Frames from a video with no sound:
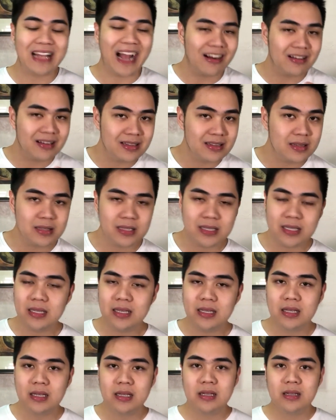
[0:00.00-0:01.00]

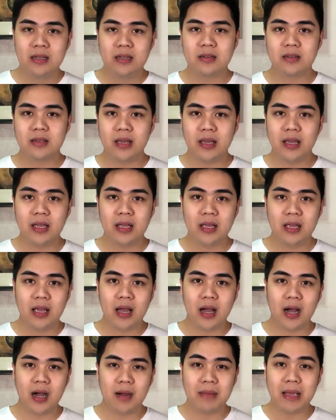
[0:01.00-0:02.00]
guarantee, okay?
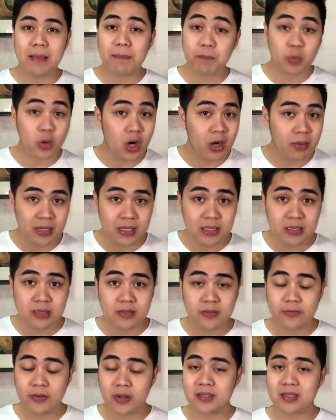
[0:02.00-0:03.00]
My
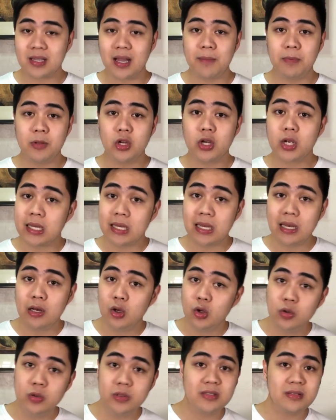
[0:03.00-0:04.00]
promise, for example, you're gonna
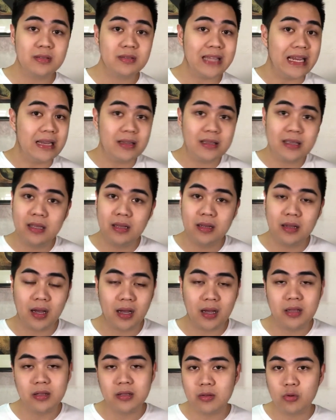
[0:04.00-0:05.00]
lose 1
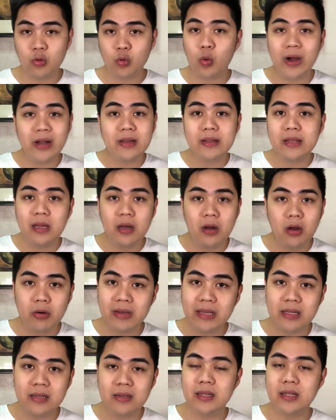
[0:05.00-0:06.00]
kilo
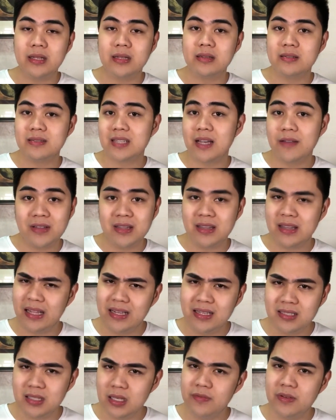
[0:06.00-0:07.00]
in 7
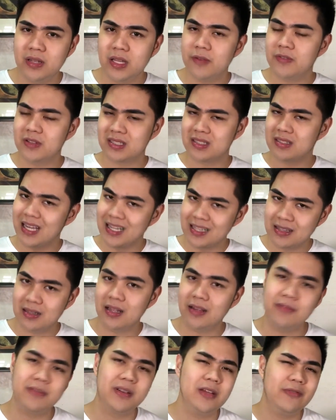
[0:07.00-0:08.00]
days, even if it's that,
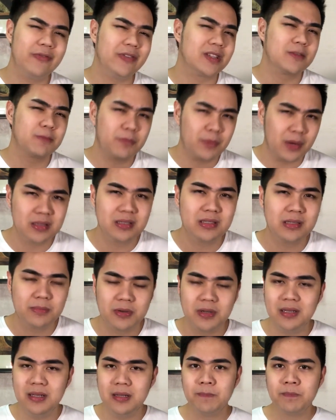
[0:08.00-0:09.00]
if it's
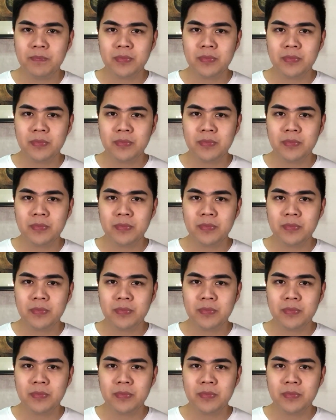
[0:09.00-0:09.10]
possible.